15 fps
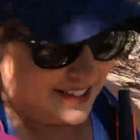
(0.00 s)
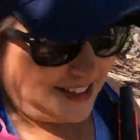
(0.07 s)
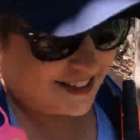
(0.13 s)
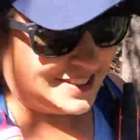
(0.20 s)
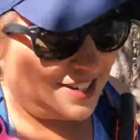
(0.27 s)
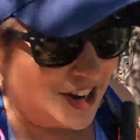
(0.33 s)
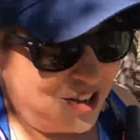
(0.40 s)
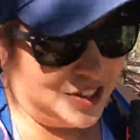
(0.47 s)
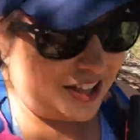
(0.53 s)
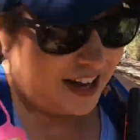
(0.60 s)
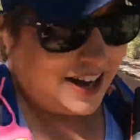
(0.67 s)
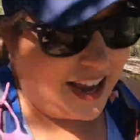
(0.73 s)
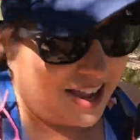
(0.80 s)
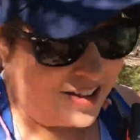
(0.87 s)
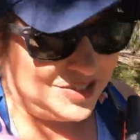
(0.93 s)
just know that I
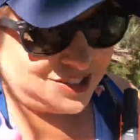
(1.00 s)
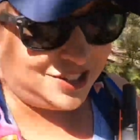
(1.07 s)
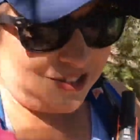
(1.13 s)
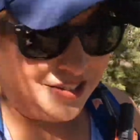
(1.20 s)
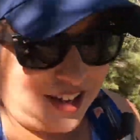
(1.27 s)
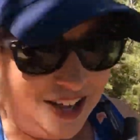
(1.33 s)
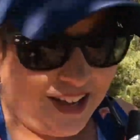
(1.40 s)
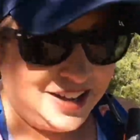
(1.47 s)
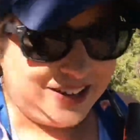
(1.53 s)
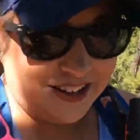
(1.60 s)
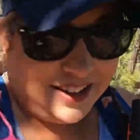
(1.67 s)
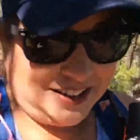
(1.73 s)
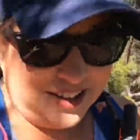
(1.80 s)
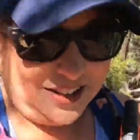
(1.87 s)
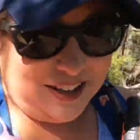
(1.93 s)
have to
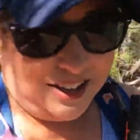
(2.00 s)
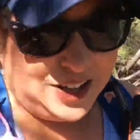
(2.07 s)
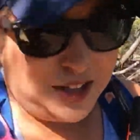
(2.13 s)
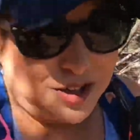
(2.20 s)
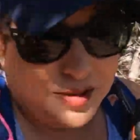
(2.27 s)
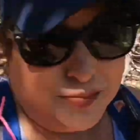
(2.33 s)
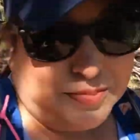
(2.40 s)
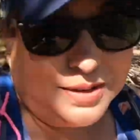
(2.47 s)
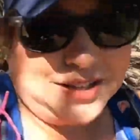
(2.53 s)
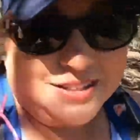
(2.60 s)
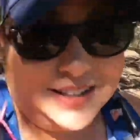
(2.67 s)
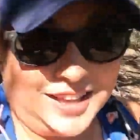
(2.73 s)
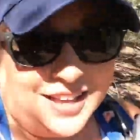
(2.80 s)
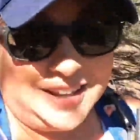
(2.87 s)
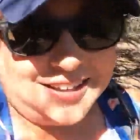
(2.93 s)
be
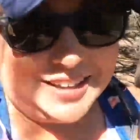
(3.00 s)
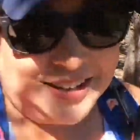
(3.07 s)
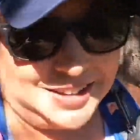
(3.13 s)
like,